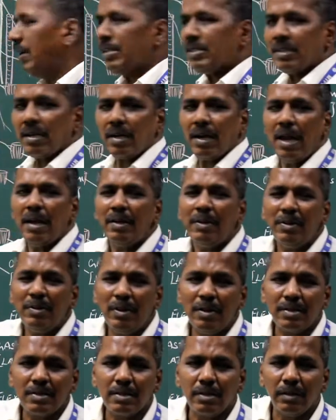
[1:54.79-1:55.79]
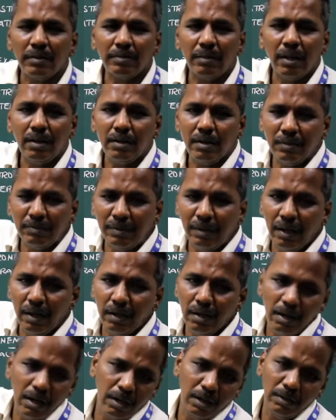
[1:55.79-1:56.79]
It is a continuation of the
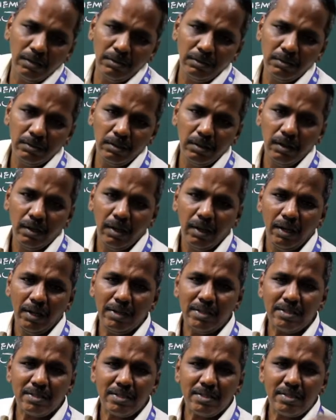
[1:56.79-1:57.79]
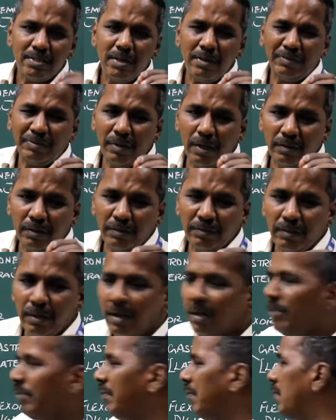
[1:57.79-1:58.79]
tibial nerve. It is the chief nerve of
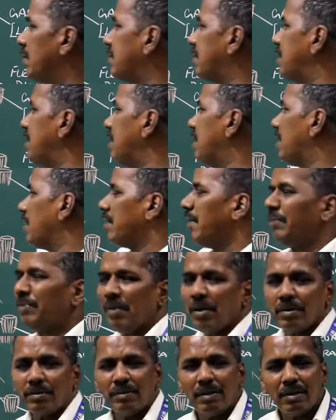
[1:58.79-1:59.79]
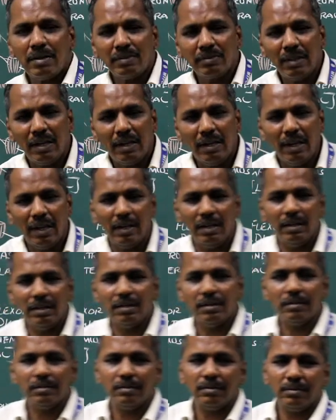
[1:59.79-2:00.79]
the posterior compartment of the
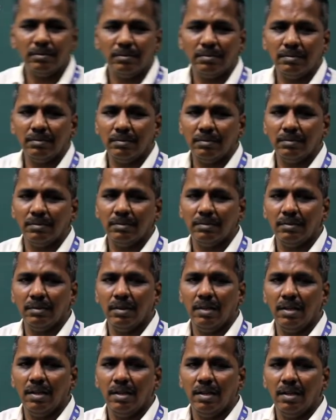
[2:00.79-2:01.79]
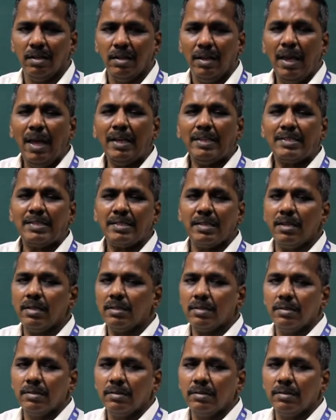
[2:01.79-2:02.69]
leg. Extent.